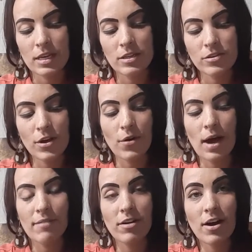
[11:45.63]
So
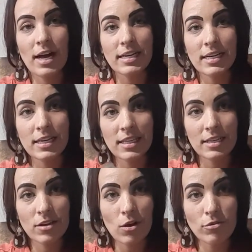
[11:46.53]
I've got
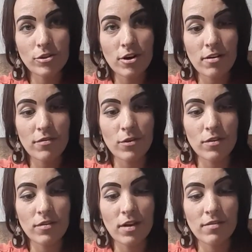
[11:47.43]
this whole jar
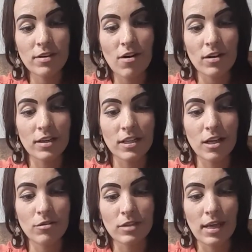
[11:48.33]
full of garlic
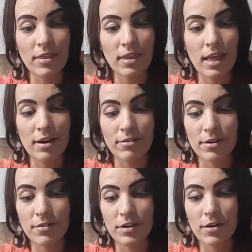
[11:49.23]
cloves. I don't
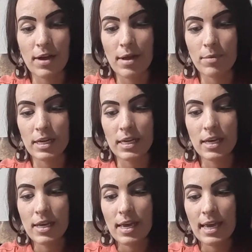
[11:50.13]
even know how many
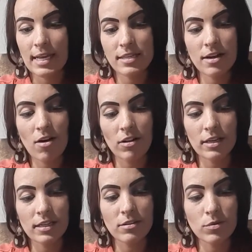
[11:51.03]
heads of garlic
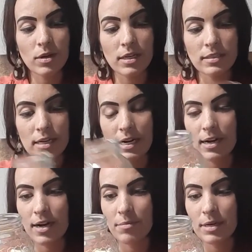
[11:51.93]
this was that I
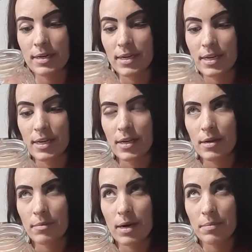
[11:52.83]
got, but
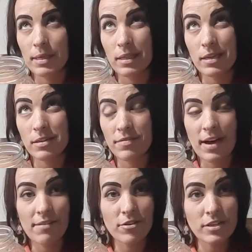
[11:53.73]
probably at least
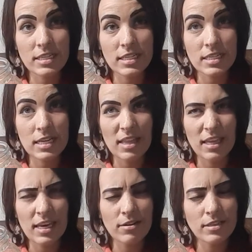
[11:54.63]
5 or I
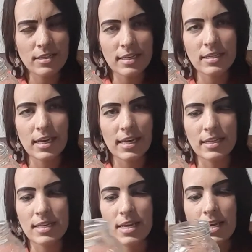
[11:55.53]
think it was 6
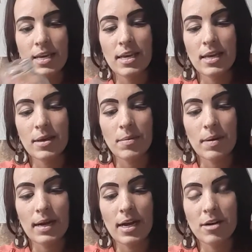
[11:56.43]
heads.
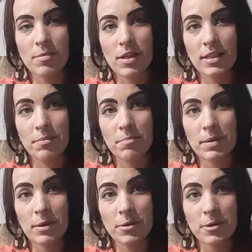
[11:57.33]
I got them all up and
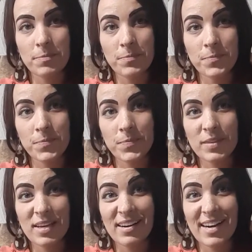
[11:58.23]
peeled them.
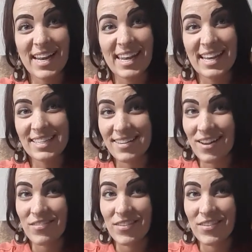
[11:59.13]
That's not